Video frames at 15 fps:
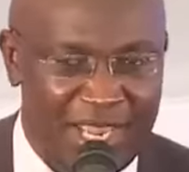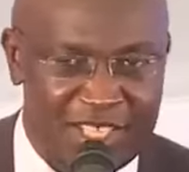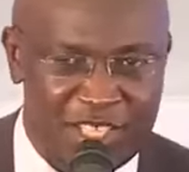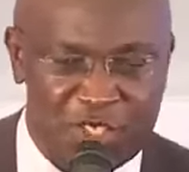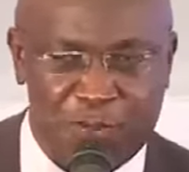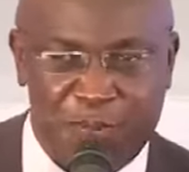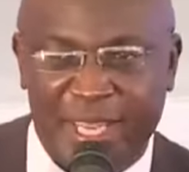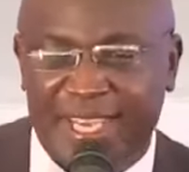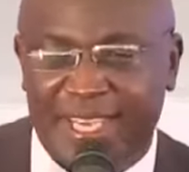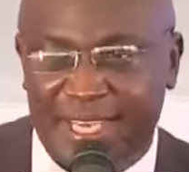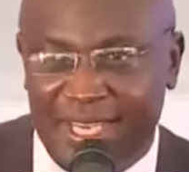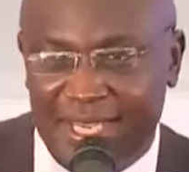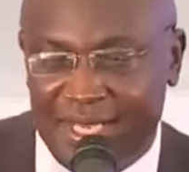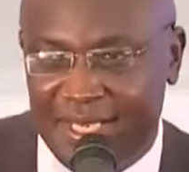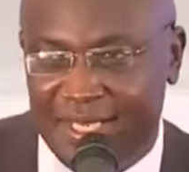by the
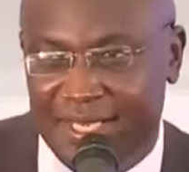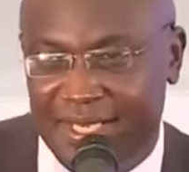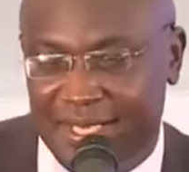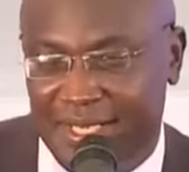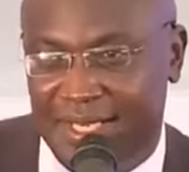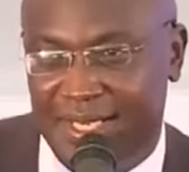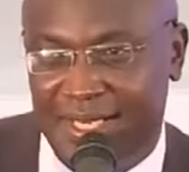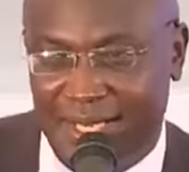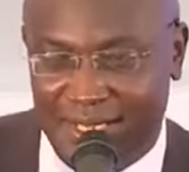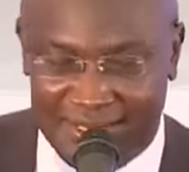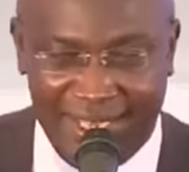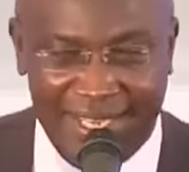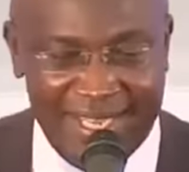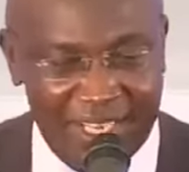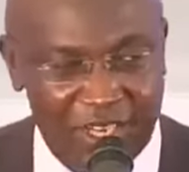Speaker
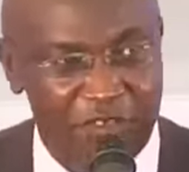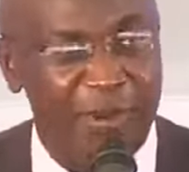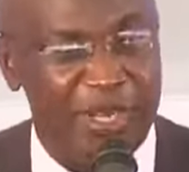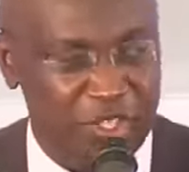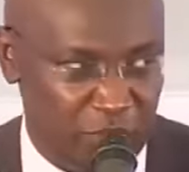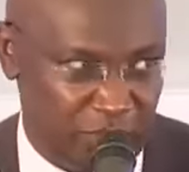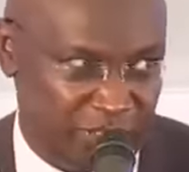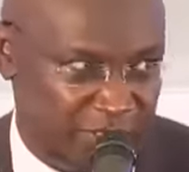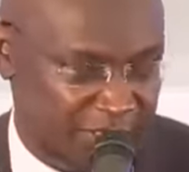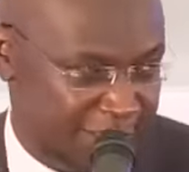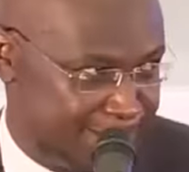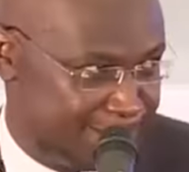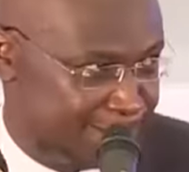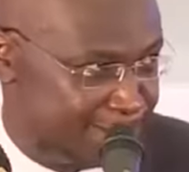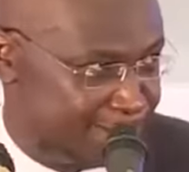and the Leader of
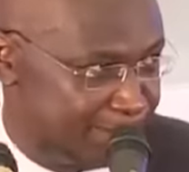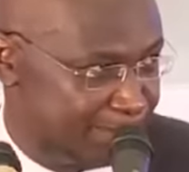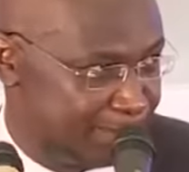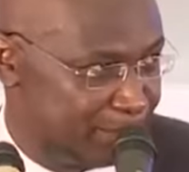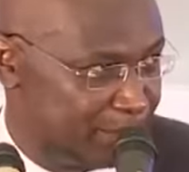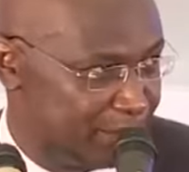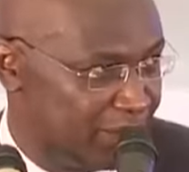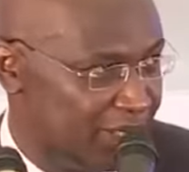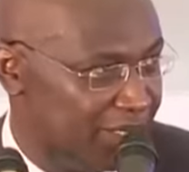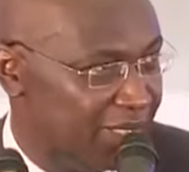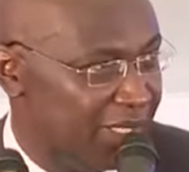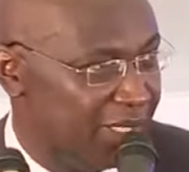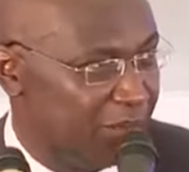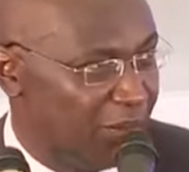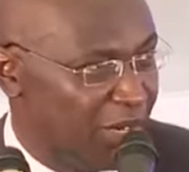Majority,
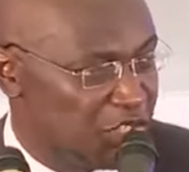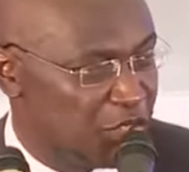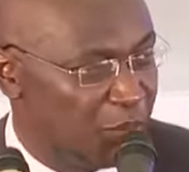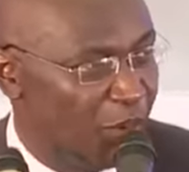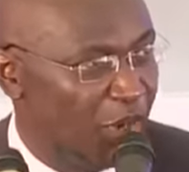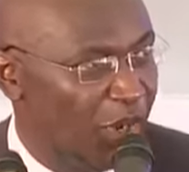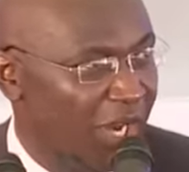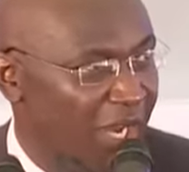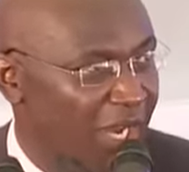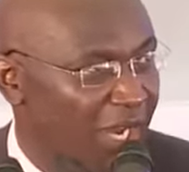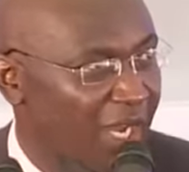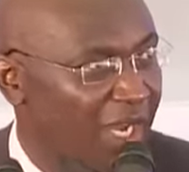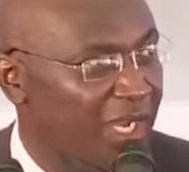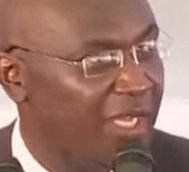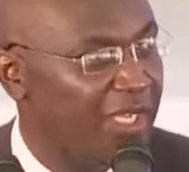
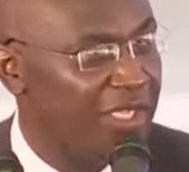Mheshimiwa